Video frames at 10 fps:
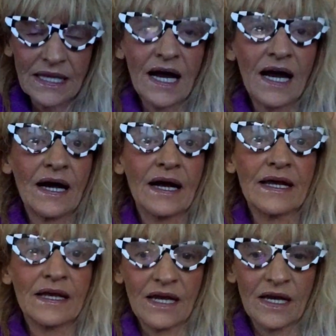
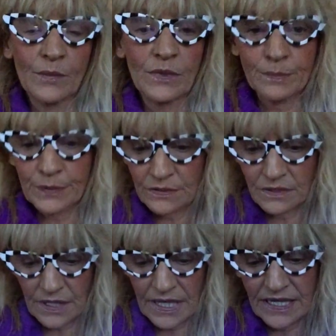I will
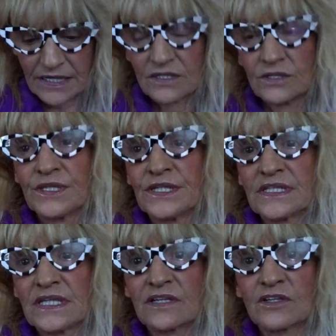pull a card
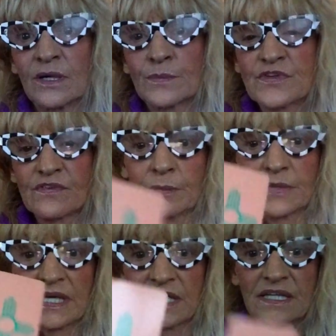that comes from
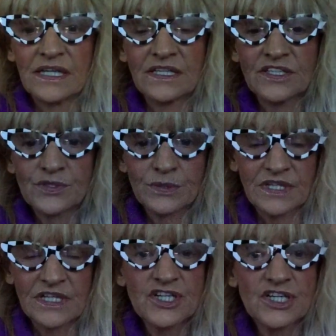the Indian
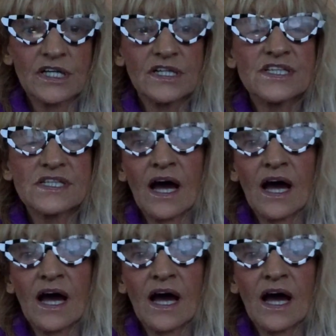traditions.